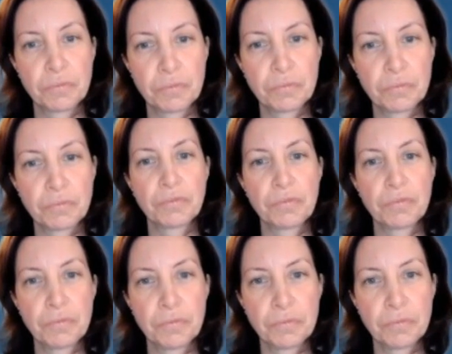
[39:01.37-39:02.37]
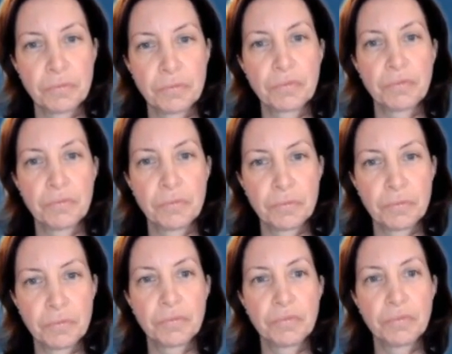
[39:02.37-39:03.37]

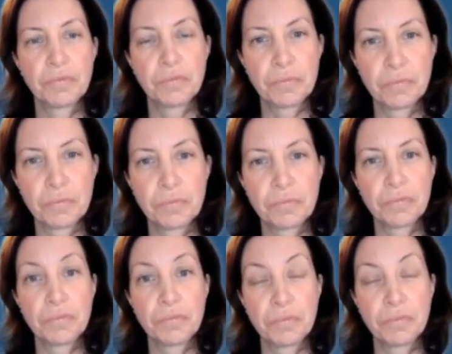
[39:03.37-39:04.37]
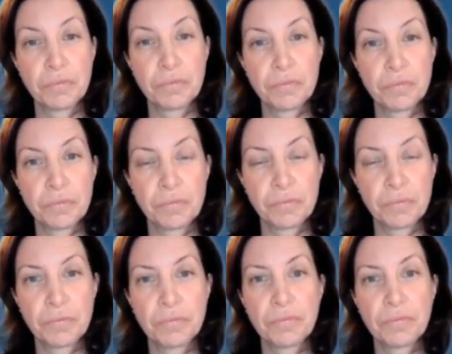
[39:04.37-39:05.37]

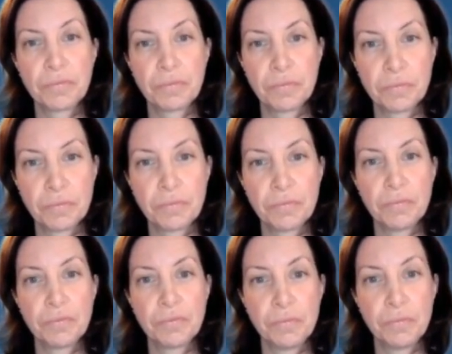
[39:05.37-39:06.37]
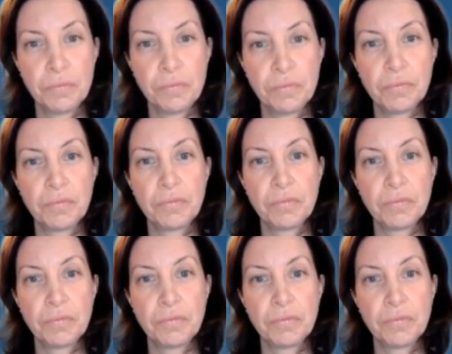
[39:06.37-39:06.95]
This person isn't speaking.